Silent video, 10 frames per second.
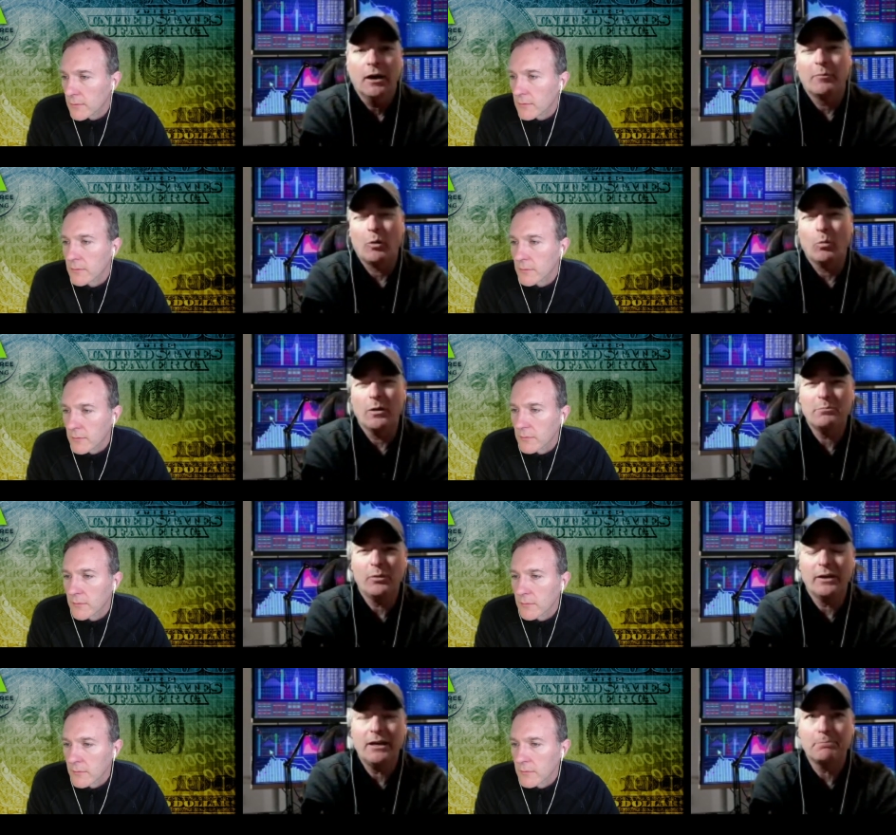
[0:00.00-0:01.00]
Speaker 1: about
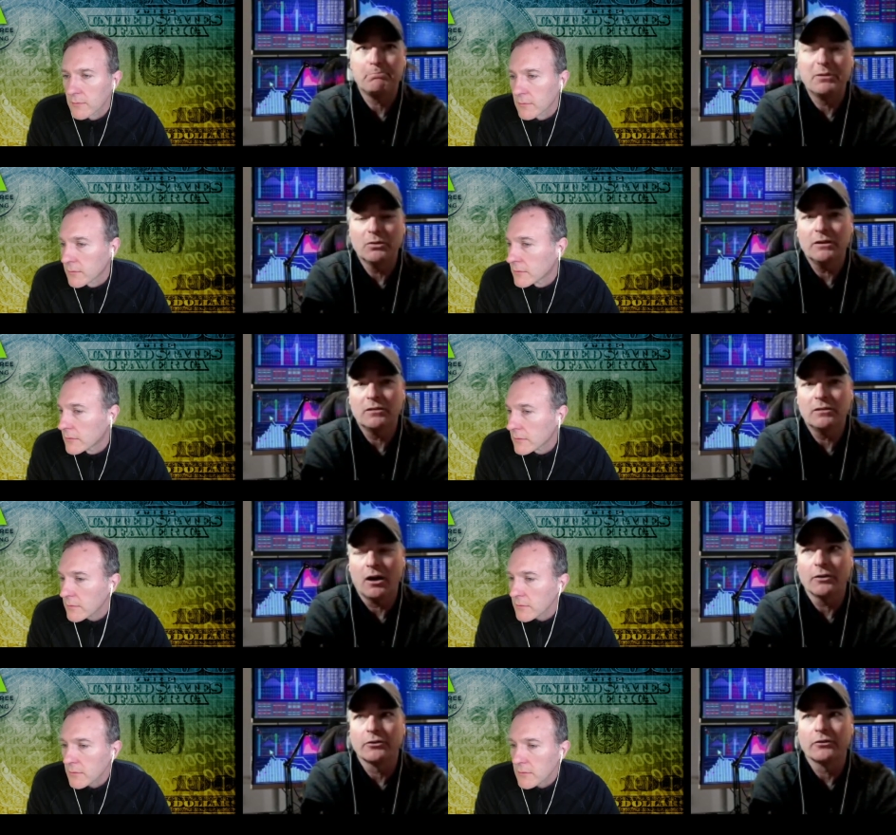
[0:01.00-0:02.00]
1.8 billion
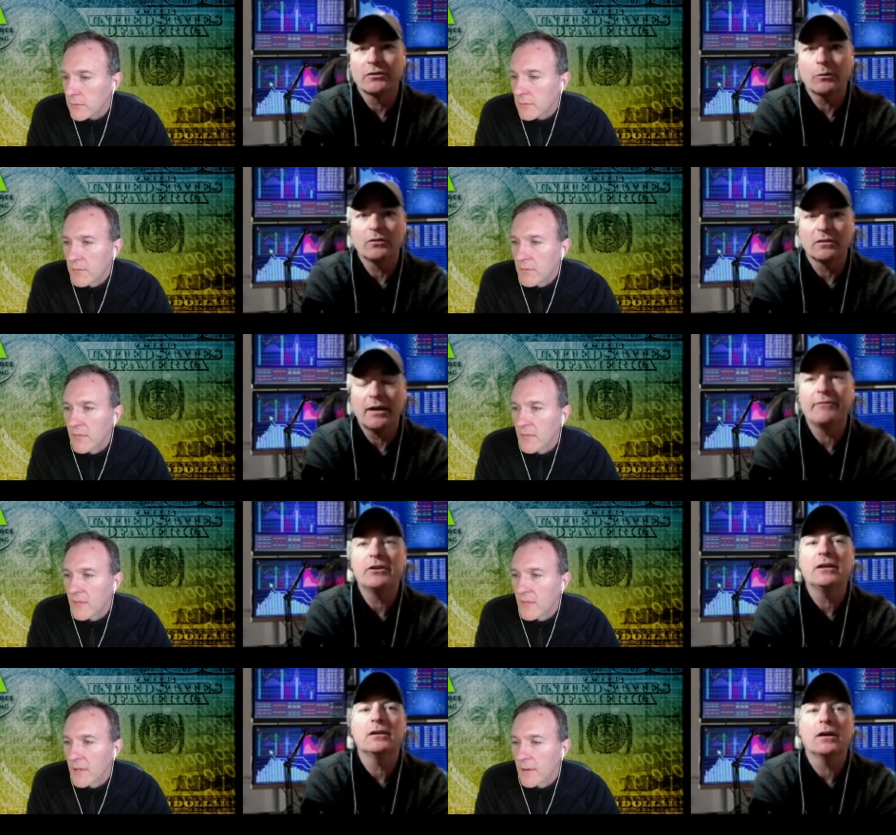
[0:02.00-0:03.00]
dollars that was
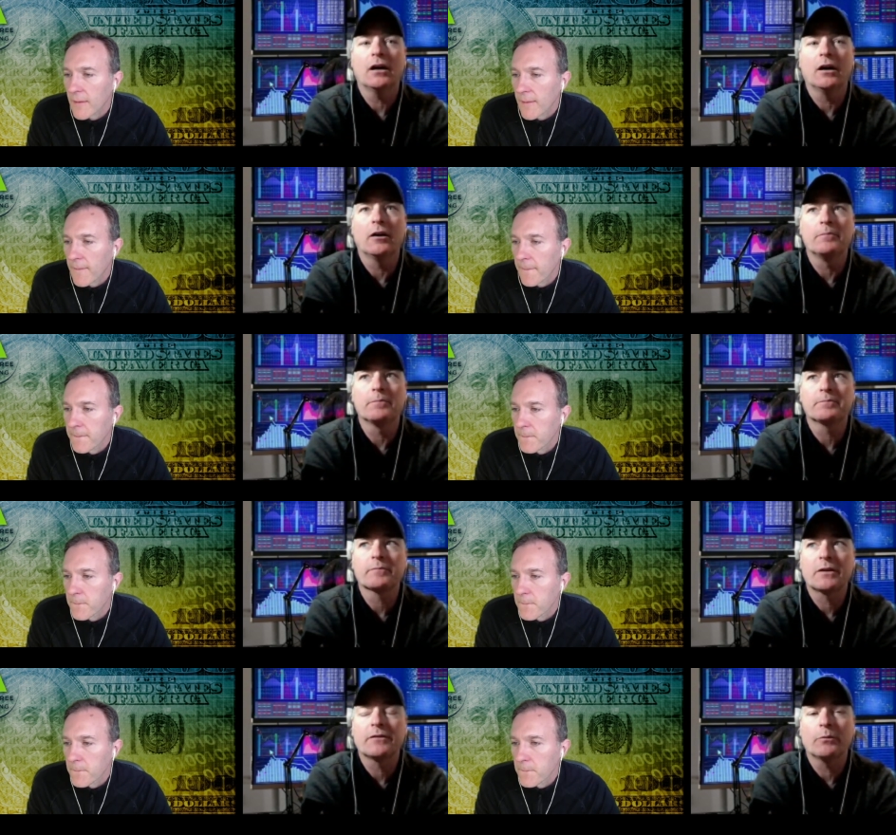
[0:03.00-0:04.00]
levied um,
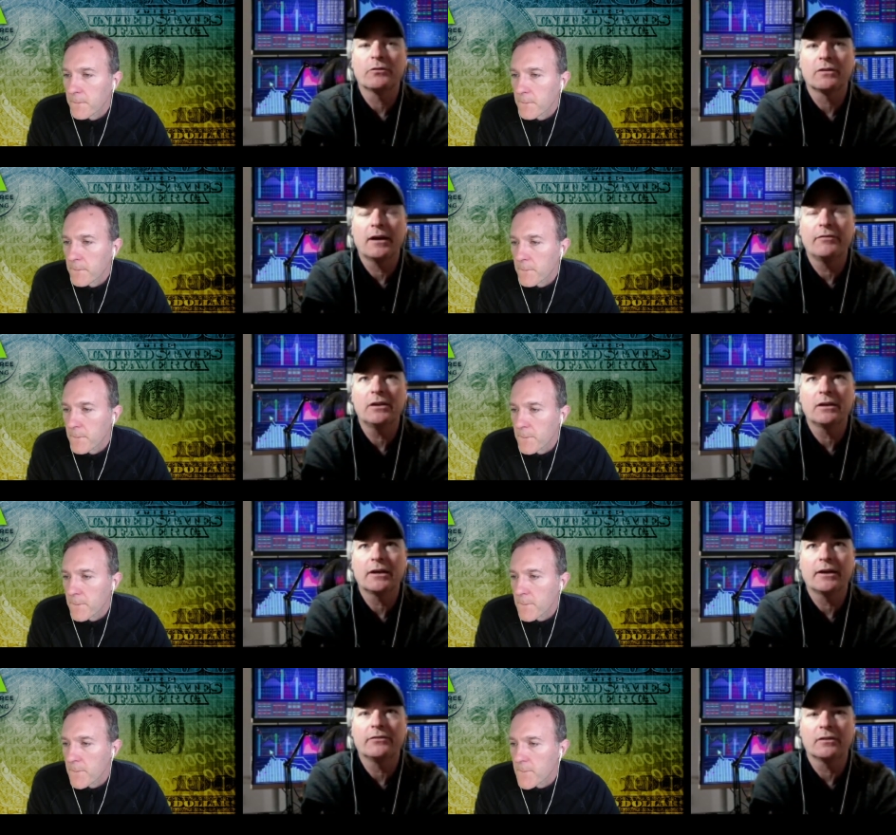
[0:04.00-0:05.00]
that was levied
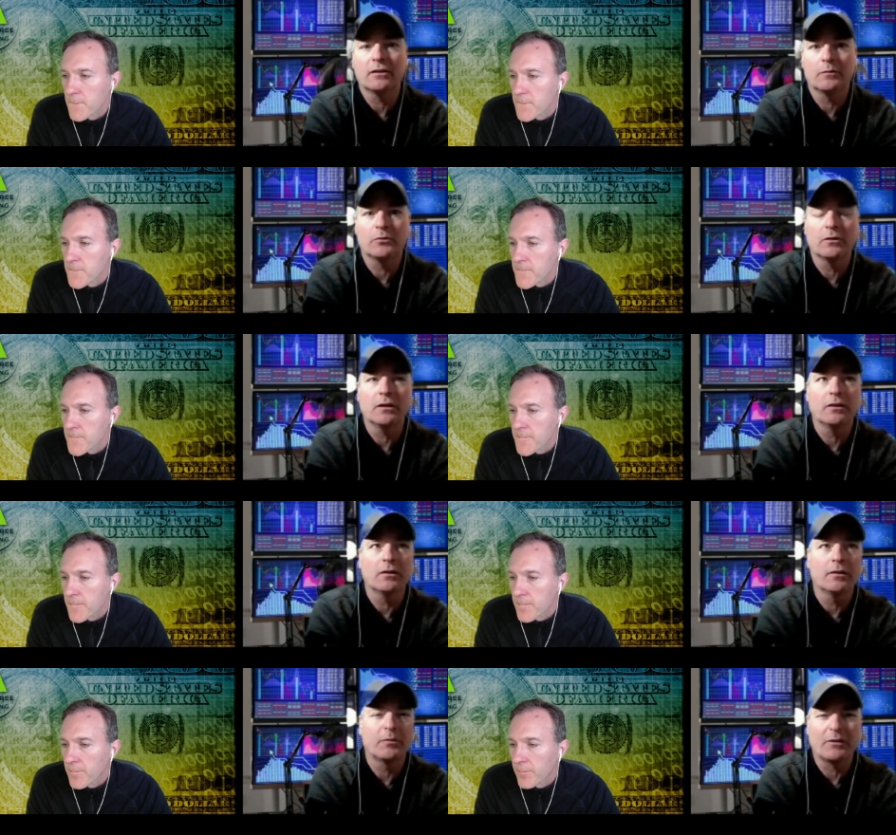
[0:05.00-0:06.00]
against a number.
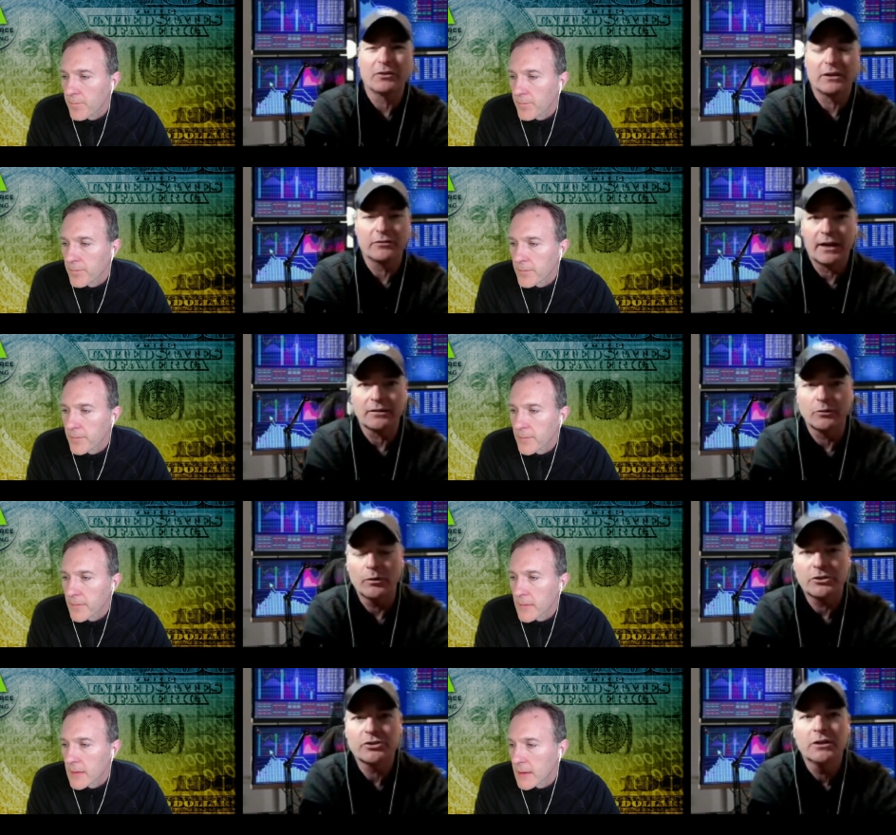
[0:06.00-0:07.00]
I forget exactly
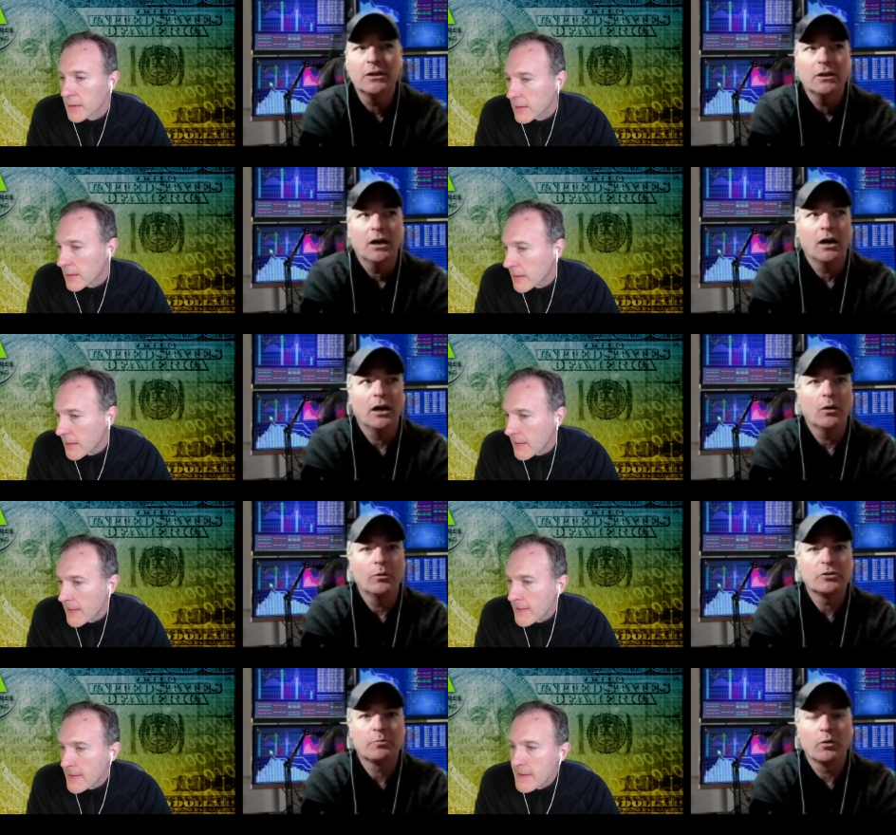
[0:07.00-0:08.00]
which uh,
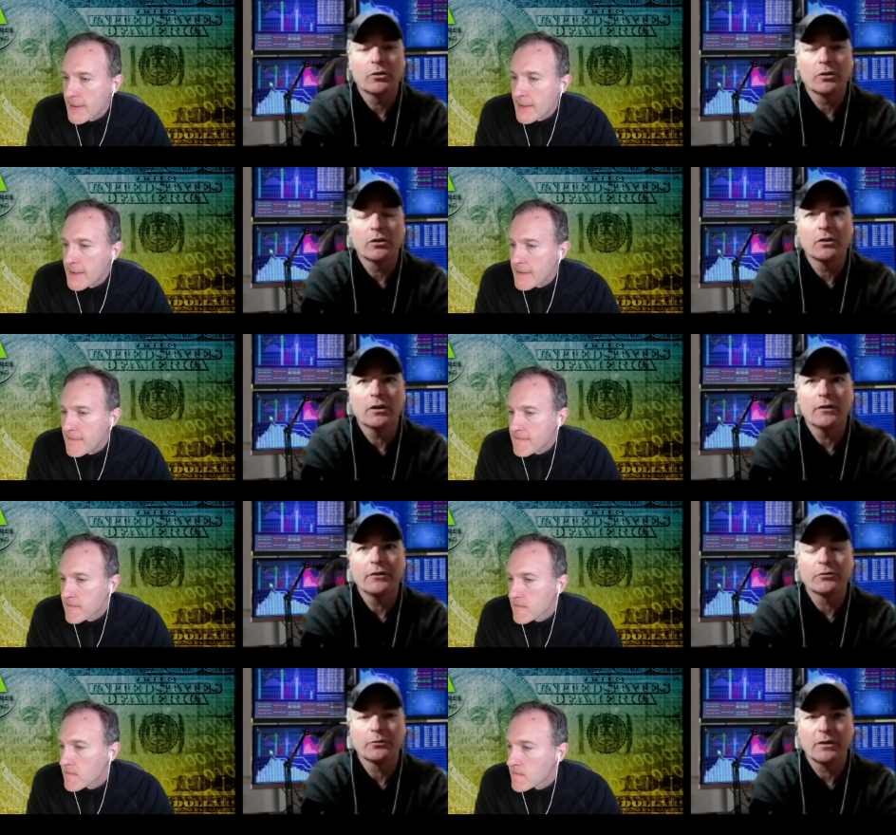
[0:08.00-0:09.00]
which broker uh,
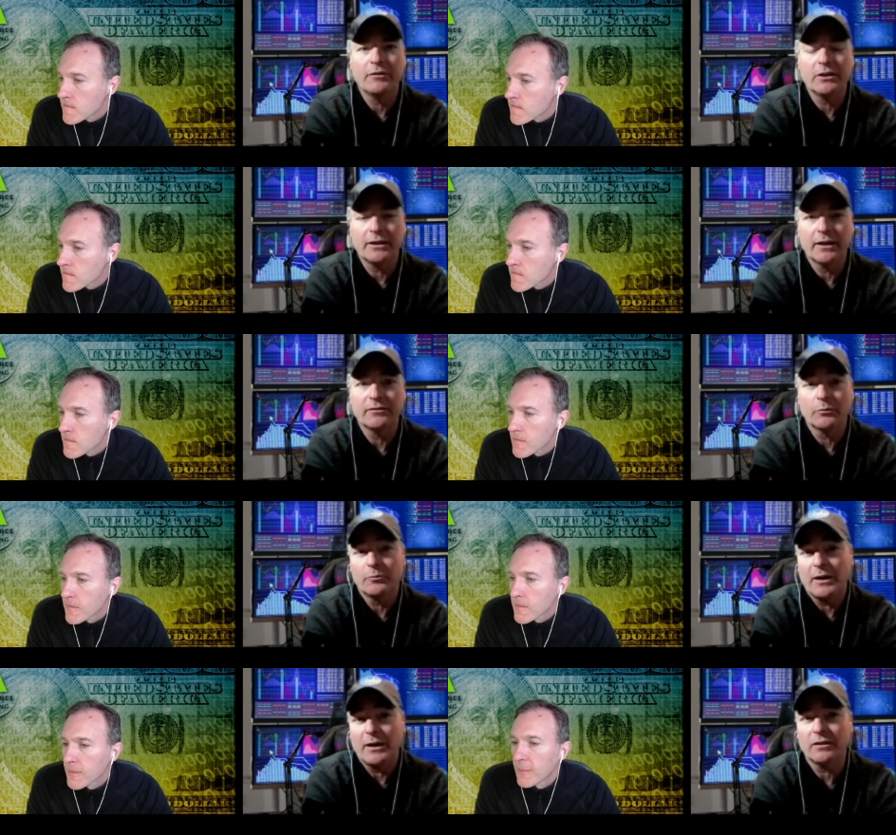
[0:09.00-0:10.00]
this was levied against. It was
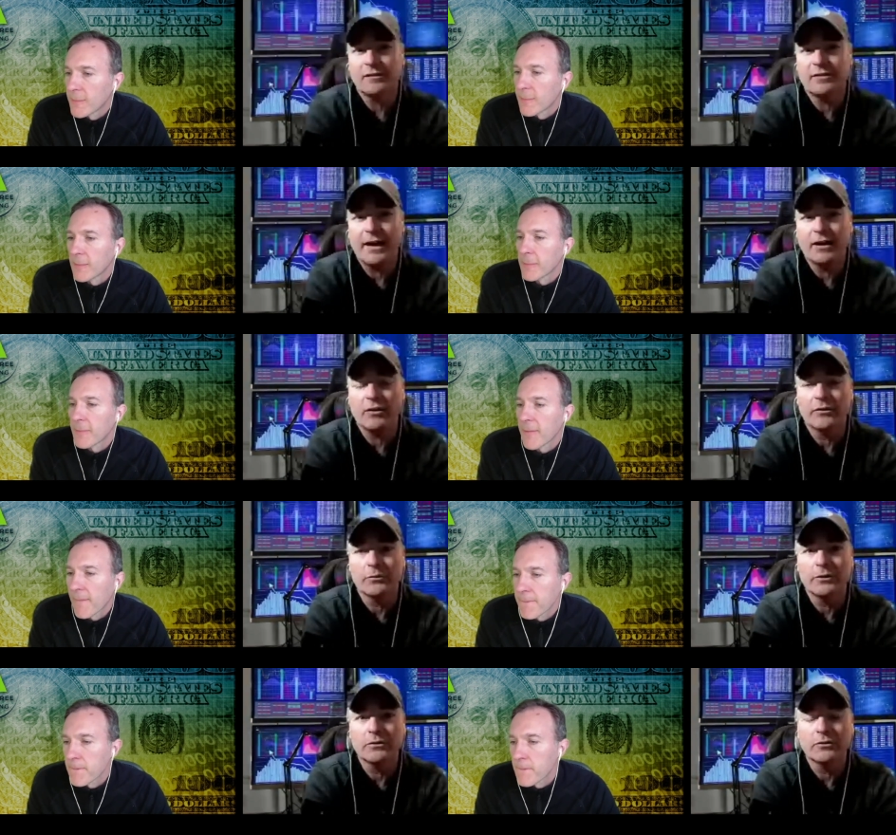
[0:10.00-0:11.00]
basically attack on the
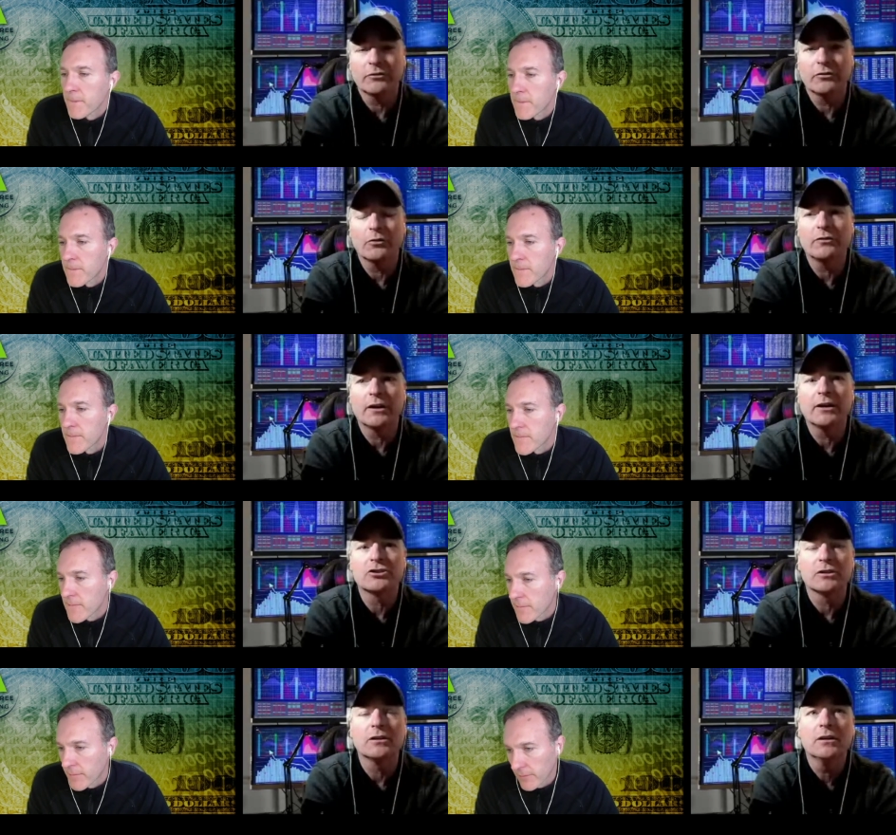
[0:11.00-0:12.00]
Realtors
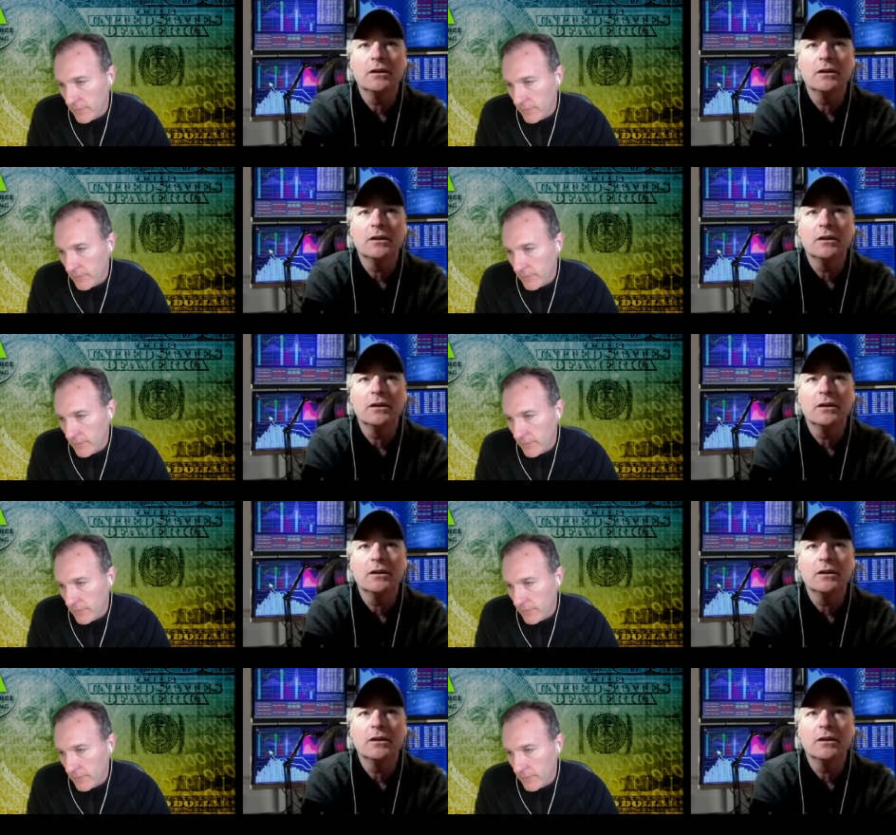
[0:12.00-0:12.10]
Association.